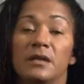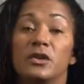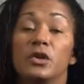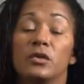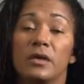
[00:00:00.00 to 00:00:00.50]

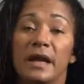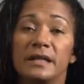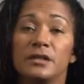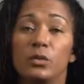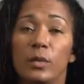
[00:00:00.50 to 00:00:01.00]
The
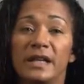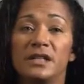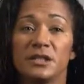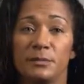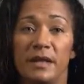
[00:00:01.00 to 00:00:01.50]
credit to wage
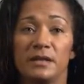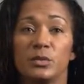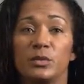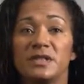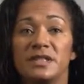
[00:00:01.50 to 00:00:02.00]

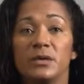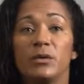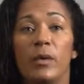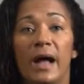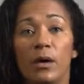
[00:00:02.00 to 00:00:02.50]
expense will
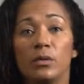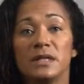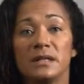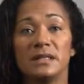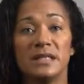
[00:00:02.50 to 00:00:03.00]
zero out
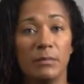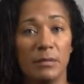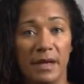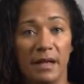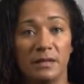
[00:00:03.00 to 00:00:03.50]
the
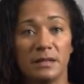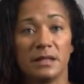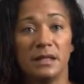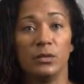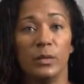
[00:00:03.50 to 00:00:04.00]
debit
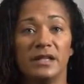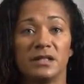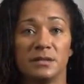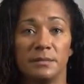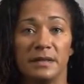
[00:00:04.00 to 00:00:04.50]
balance in the wage
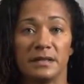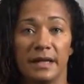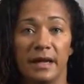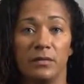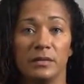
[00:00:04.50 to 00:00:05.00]
expense
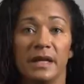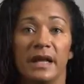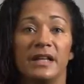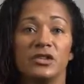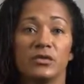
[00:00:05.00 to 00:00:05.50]
account
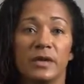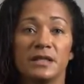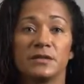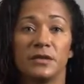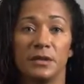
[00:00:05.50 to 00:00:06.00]
and
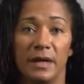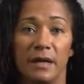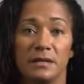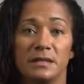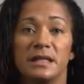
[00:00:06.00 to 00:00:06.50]
transfer the
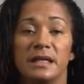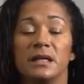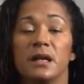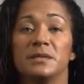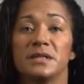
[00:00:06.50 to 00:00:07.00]
balance to
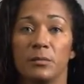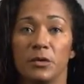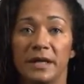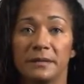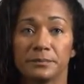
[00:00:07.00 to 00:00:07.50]
income
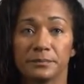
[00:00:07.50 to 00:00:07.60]
summary.